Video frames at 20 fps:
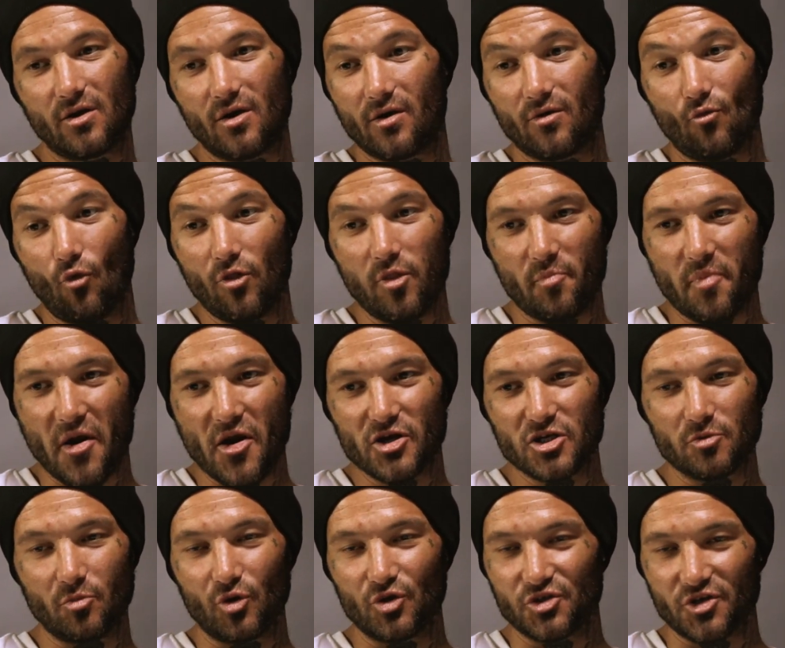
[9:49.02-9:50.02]
all the
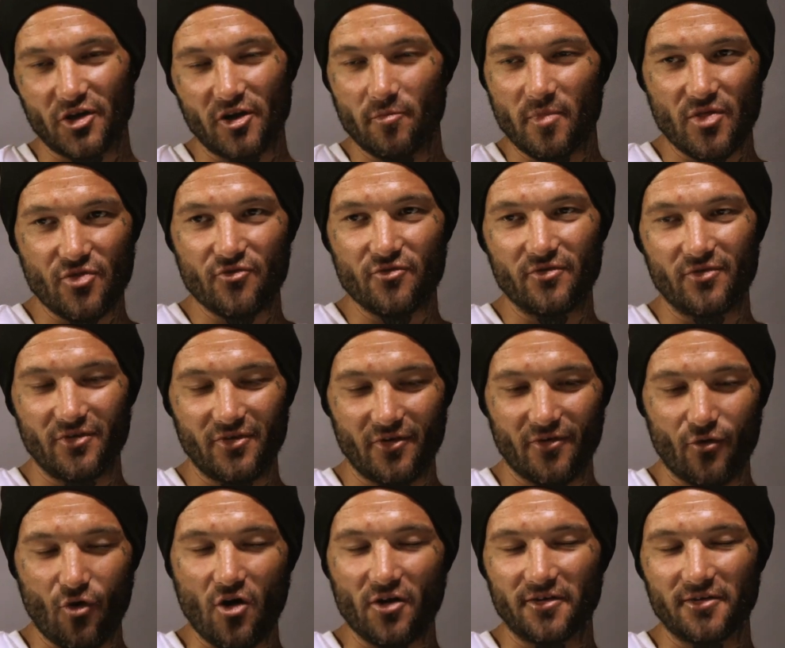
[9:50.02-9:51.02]
perishables are going to be
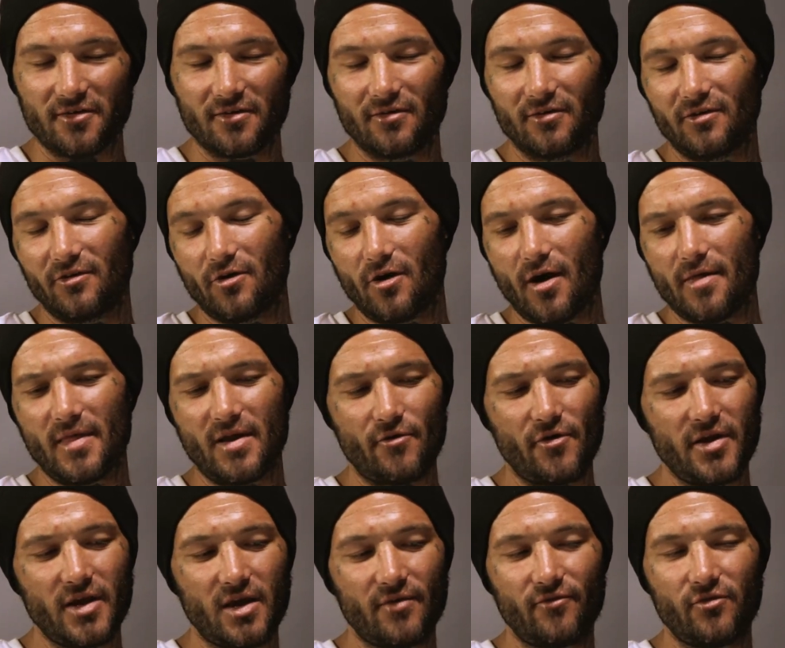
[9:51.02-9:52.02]
rot, and they're
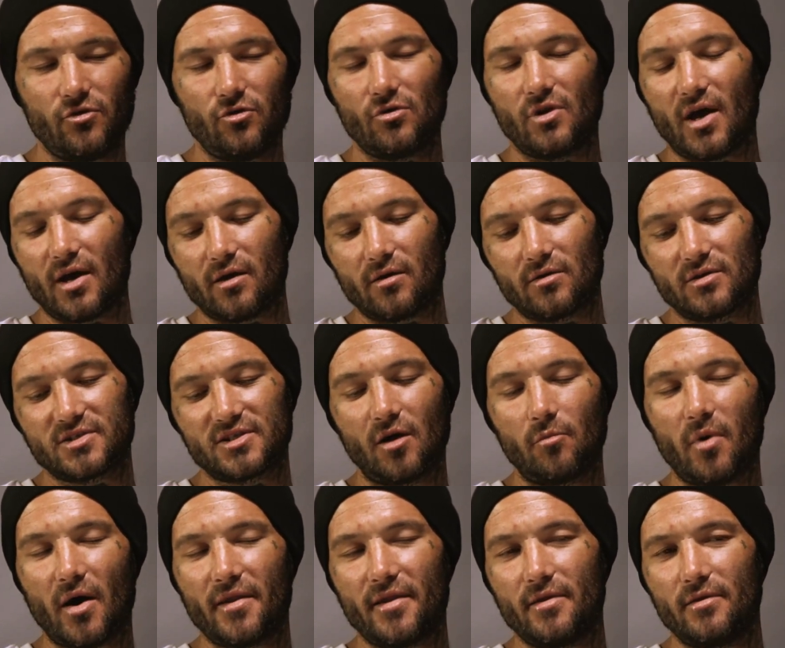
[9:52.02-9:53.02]
really giving you like
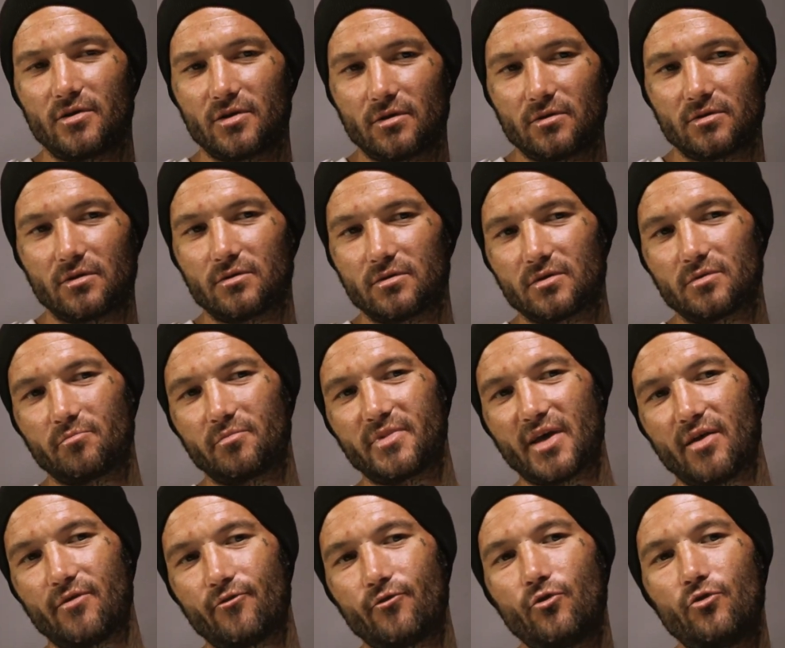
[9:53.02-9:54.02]
sell-by
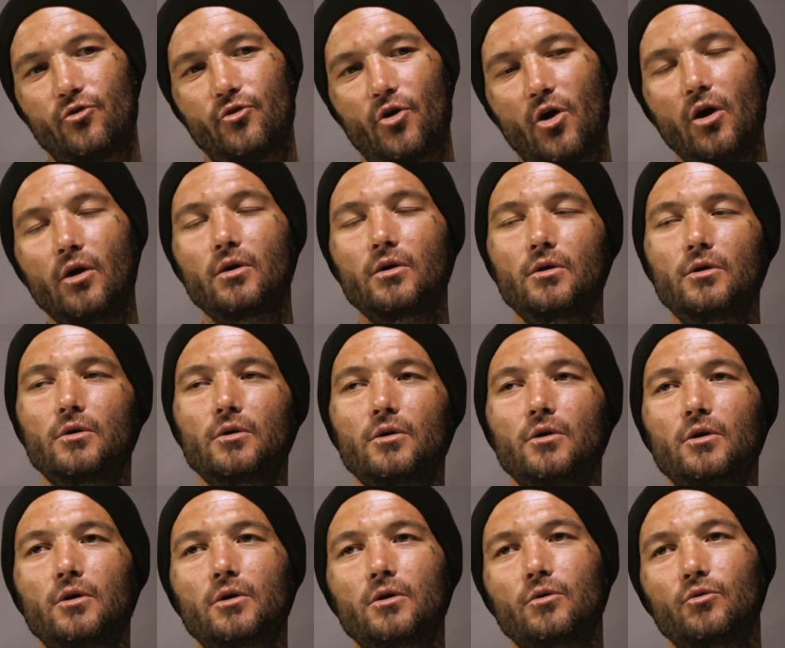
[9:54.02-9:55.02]
date food,
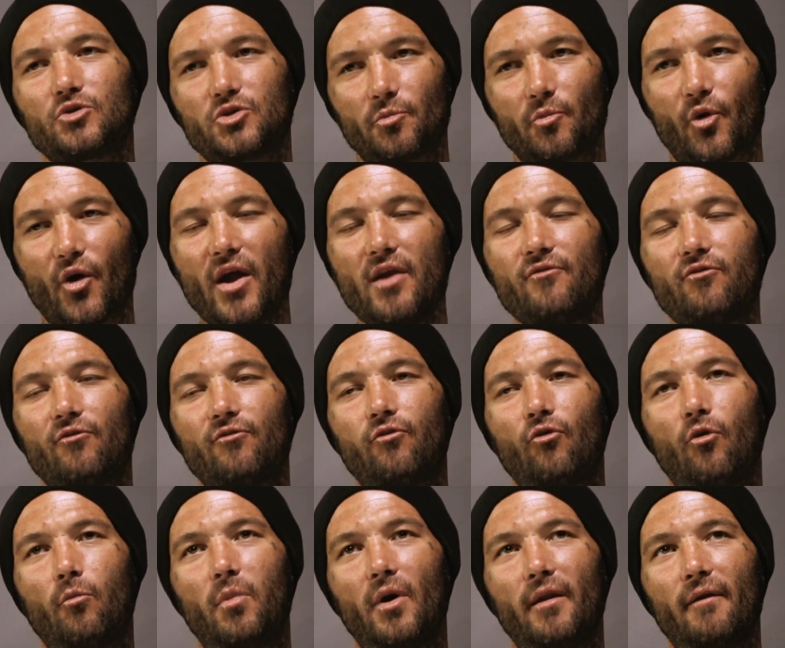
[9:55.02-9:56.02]
which I'm grateful
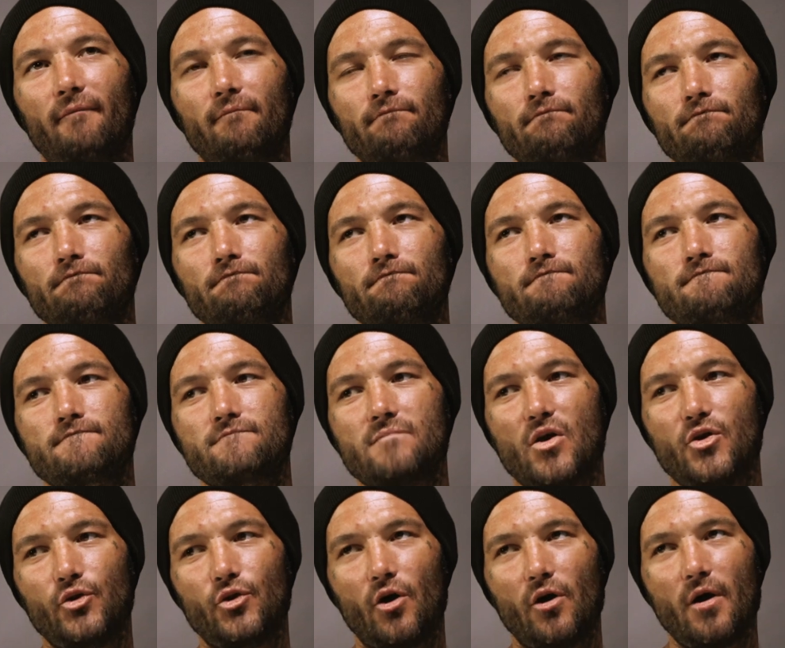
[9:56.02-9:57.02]
for, but
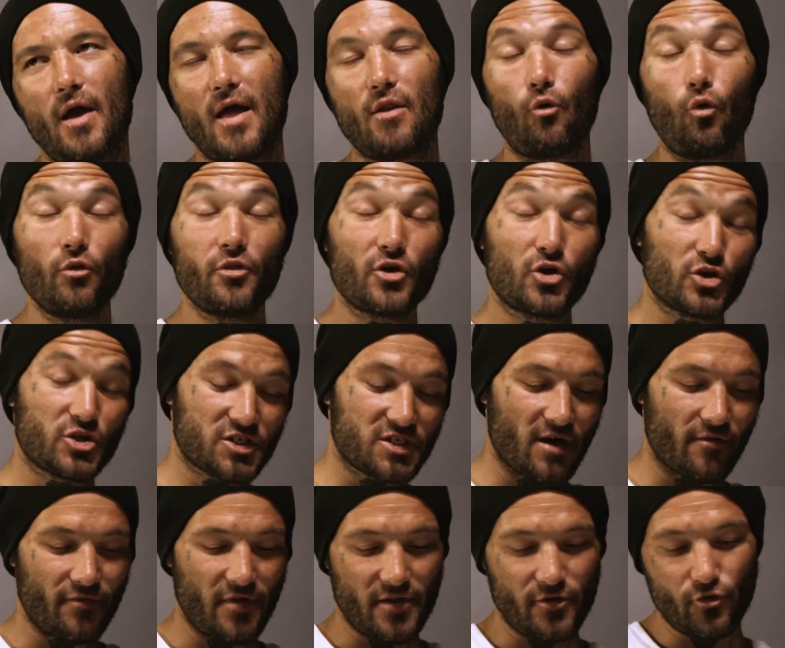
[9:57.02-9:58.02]
and all the good stuff
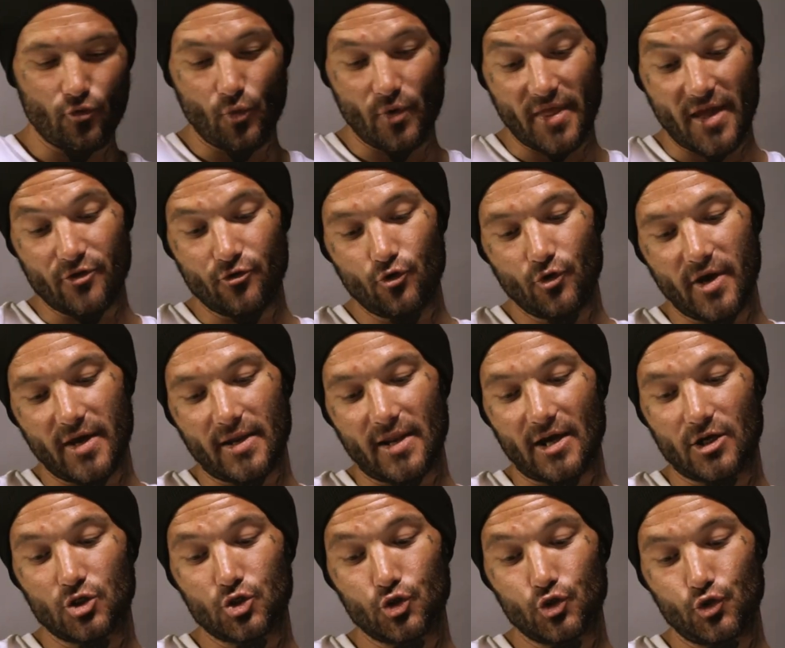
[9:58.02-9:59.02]
they do when they do get like
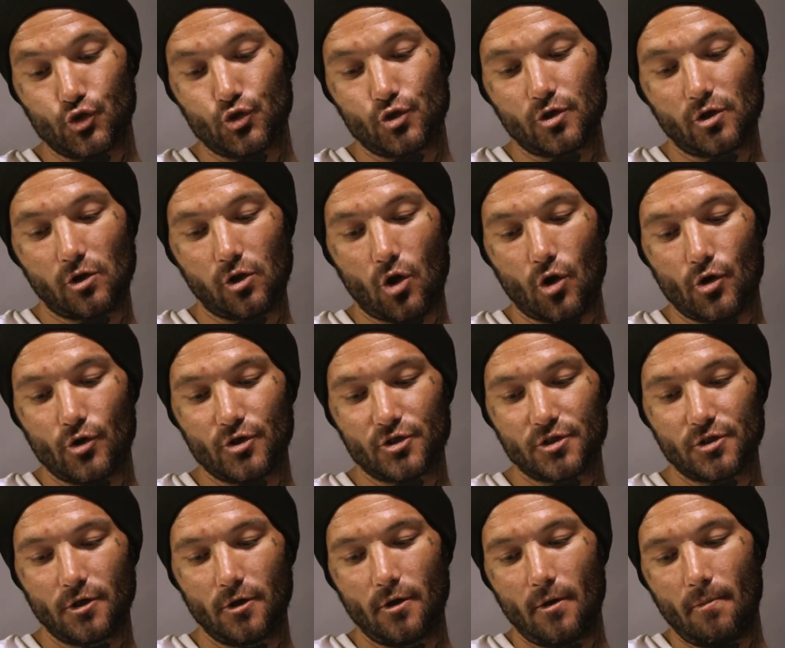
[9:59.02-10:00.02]
shoes, clothes,
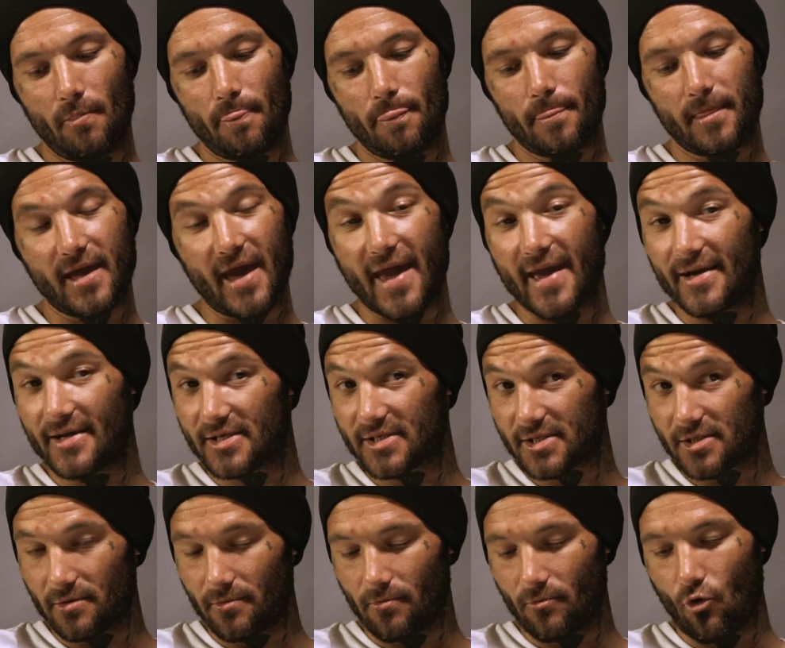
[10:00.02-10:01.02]

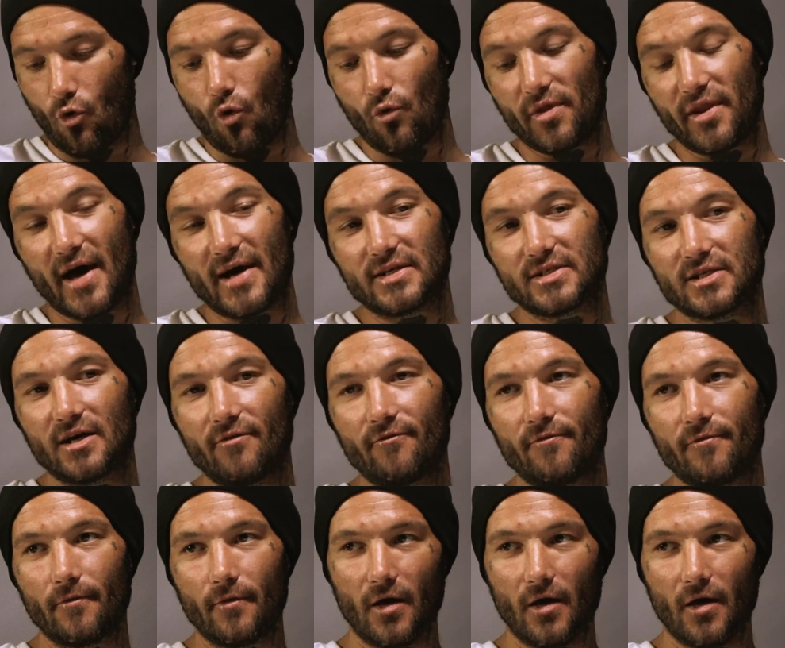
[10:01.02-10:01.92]
cakes, all the nice stuff.